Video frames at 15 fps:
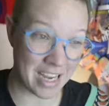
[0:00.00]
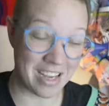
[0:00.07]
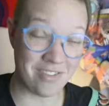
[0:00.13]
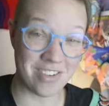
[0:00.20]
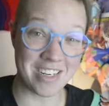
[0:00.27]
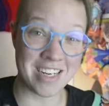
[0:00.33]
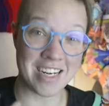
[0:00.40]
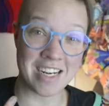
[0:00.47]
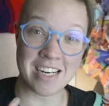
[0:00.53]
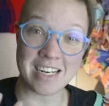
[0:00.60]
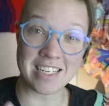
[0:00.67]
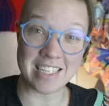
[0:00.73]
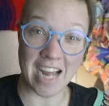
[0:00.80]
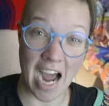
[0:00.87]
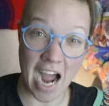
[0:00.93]
I even did an
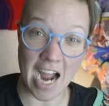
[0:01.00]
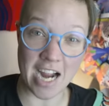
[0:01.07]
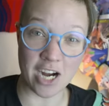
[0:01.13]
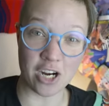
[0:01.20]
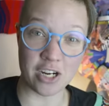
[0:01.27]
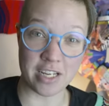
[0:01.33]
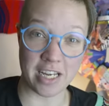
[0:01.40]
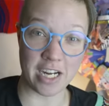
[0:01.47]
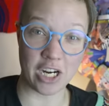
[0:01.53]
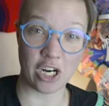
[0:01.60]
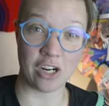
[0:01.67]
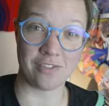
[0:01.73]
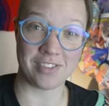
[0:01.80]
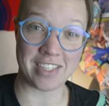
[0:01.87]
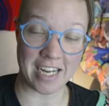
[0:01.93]
entire year
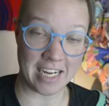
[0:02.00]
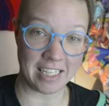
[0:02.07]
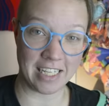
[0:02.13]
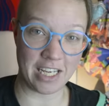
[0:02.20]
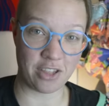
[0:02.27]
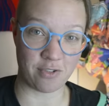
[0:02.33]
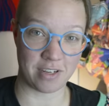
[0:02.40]
of daily